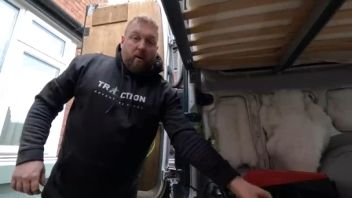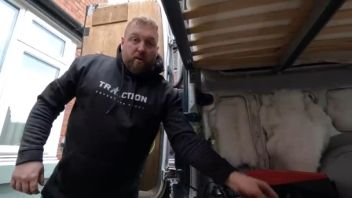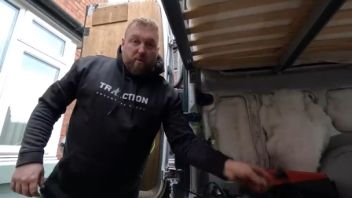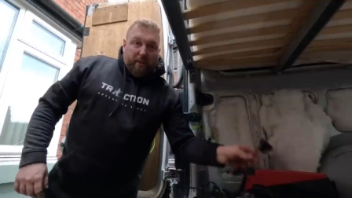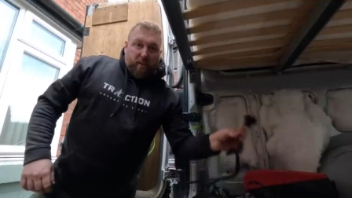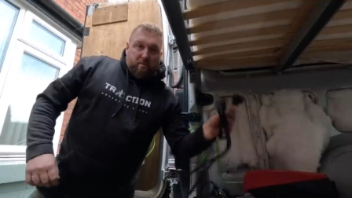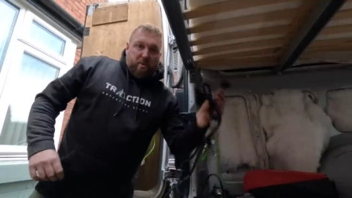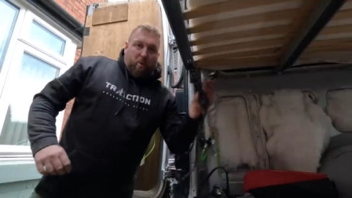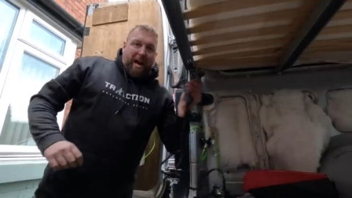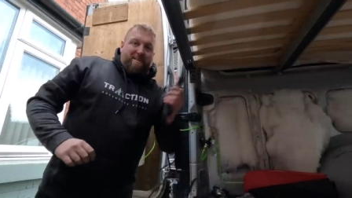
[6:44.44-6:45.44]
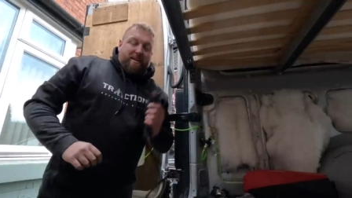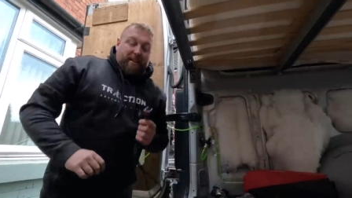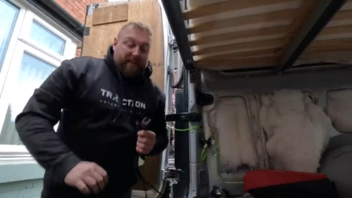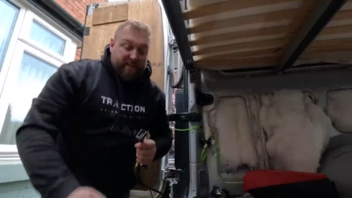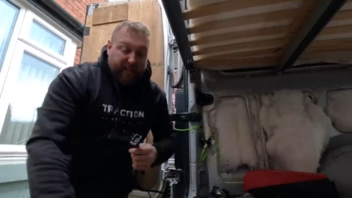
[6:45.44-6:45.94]
So when it comes to wiring
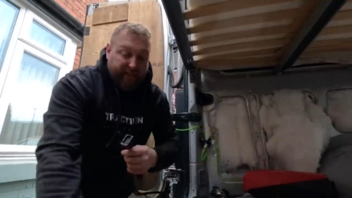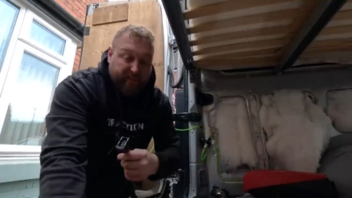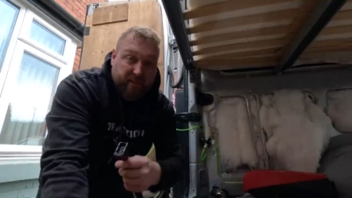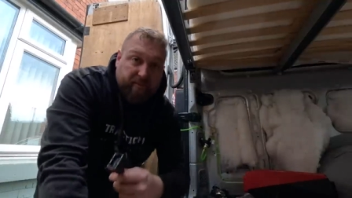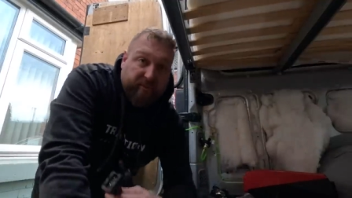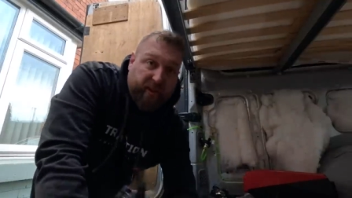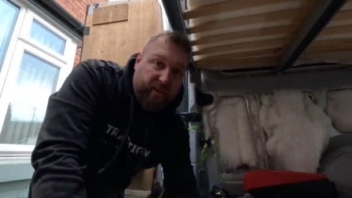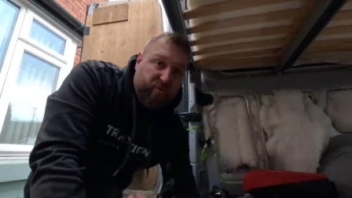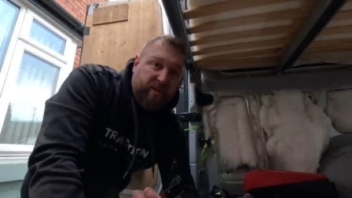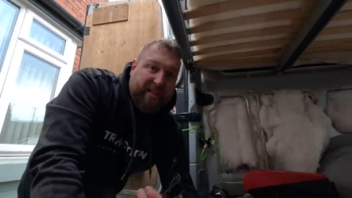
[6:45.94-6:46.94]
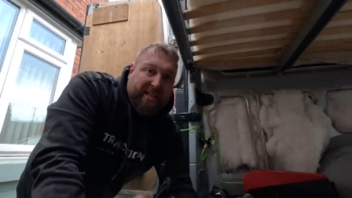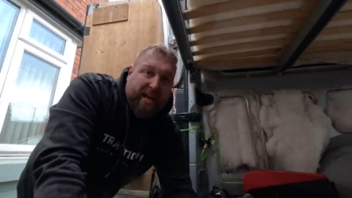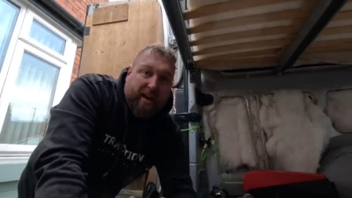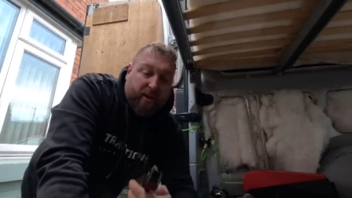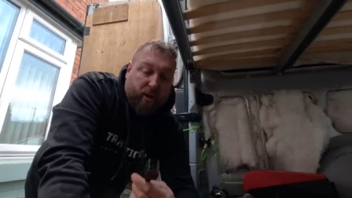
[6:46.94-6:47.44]
these things, you really
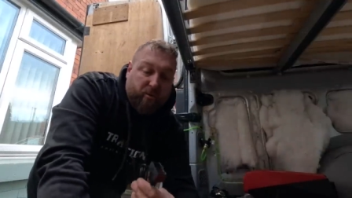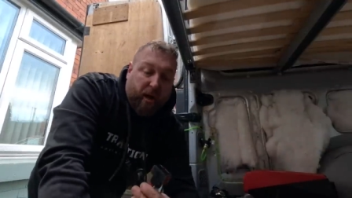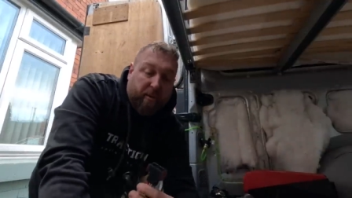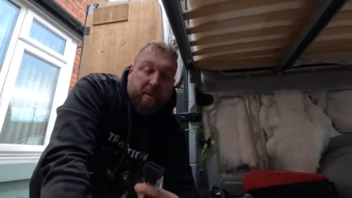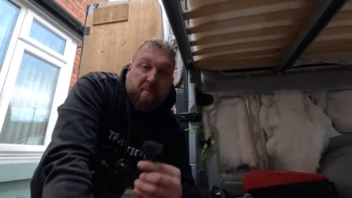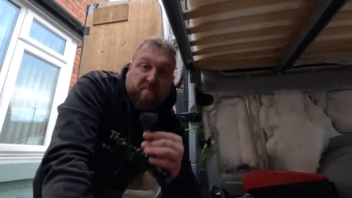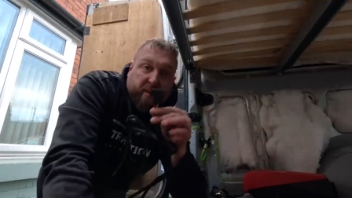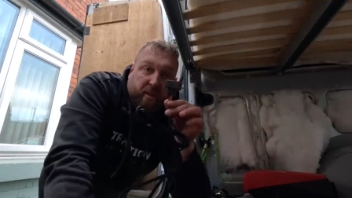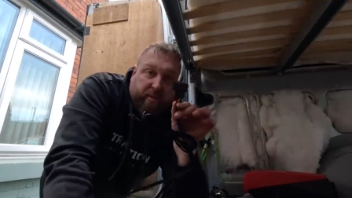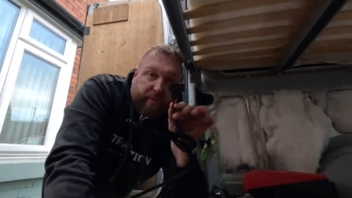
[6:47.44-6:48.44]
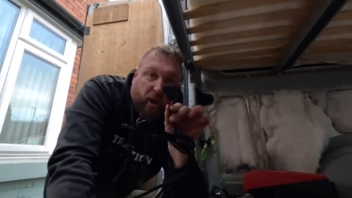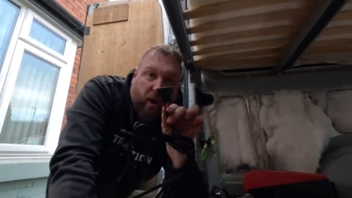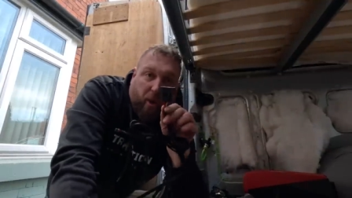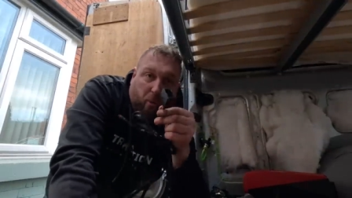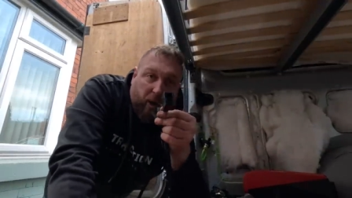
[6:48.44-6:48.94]
can't go wrong. You've
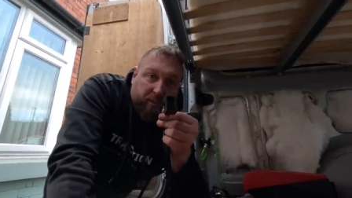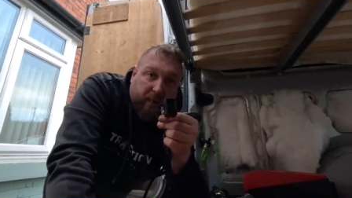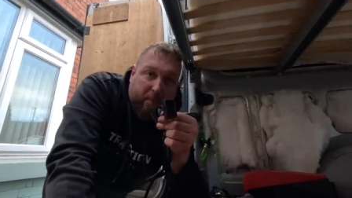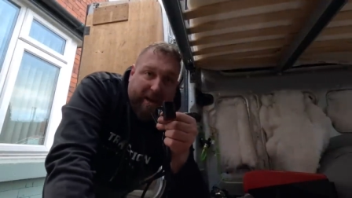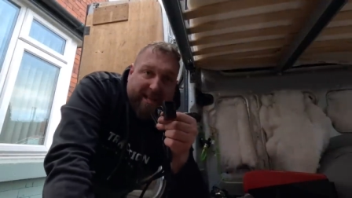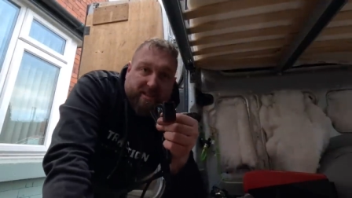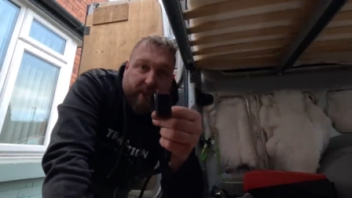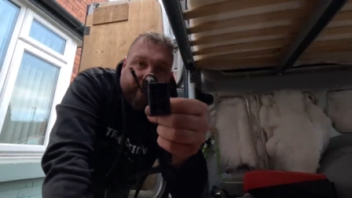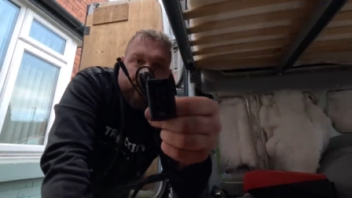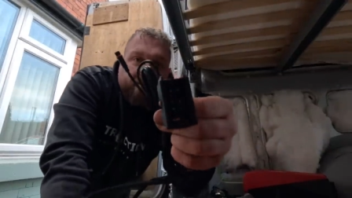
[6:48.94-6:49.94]
got one massive,